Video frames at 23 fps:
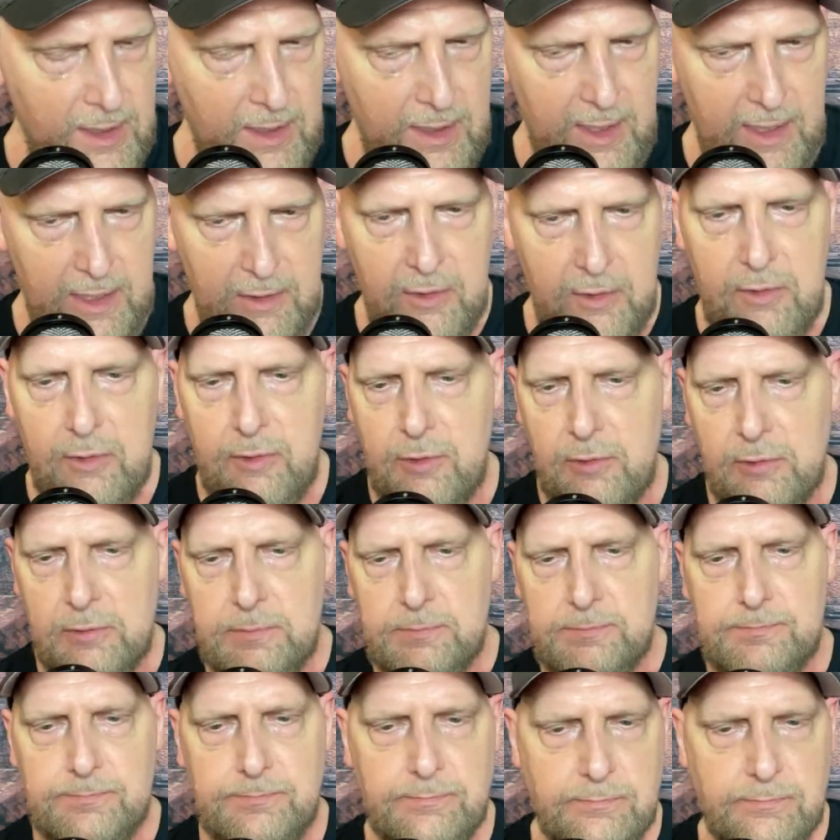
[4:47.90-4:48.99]
Hey Google,
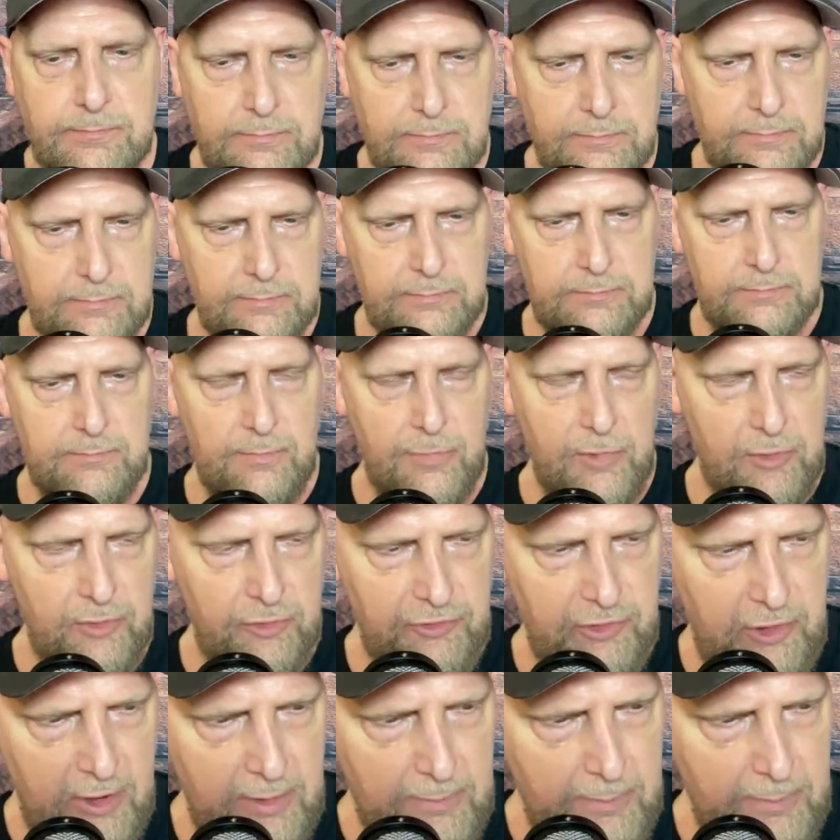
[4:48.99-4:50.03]
show